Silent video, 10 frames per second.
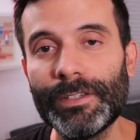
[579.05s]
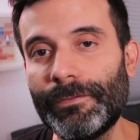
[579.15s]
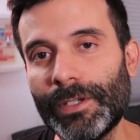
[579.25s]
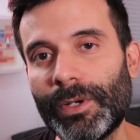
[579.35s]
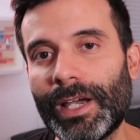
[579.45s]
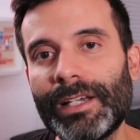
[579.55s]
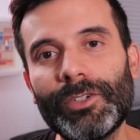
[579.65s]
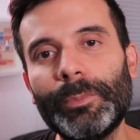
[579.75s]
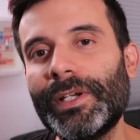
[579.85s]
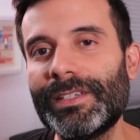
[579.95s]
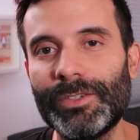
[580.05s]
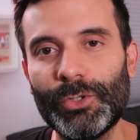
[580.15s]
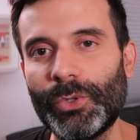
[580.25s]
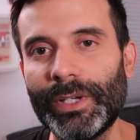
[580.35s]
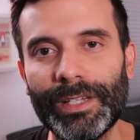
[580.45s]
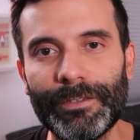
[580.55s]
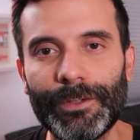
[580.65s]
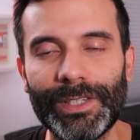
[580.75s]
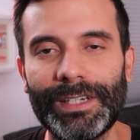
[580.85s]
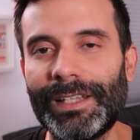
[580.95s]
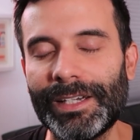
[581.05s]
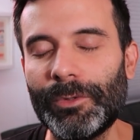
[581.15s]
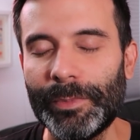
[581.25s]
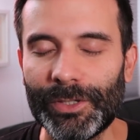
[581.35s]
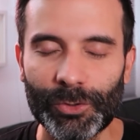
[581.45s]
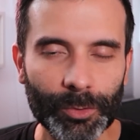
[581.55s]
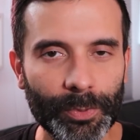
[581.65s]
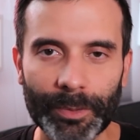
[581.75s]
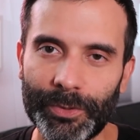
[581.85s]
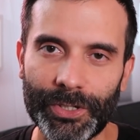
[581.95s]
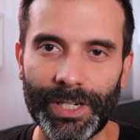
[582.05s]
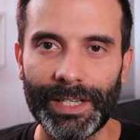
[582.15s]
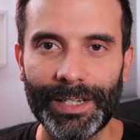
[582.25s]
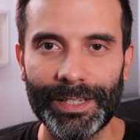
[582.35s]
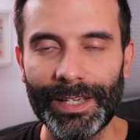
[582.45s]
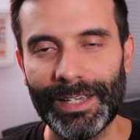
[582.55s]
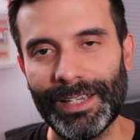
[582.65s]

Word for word: this video, guys. Hope you guys enjoyed, and if you did, a like would be super appreciated,